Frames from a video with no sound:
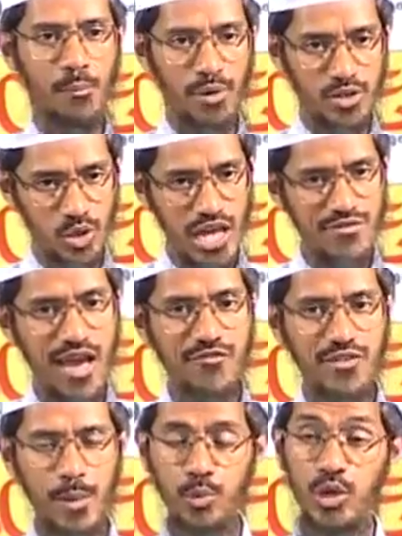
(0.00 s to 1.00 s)
But today we
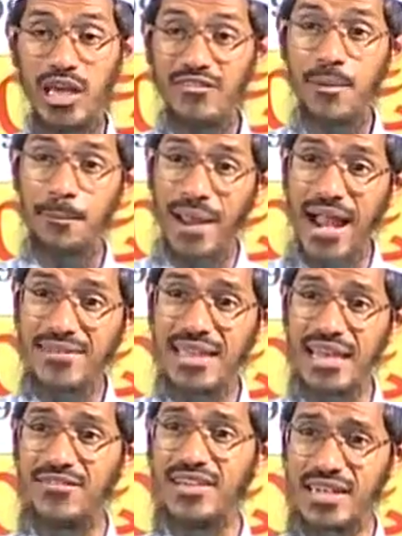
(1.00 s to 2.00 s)
have come to know even plants
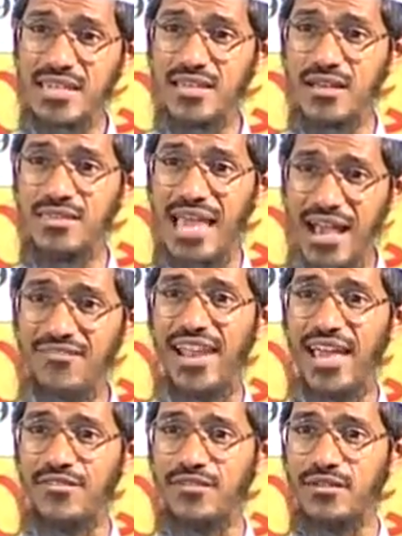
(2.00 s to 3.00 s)
are living creatures, they have
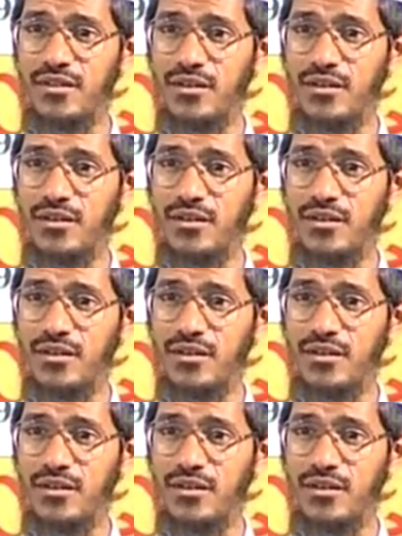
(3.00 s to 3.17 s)
life.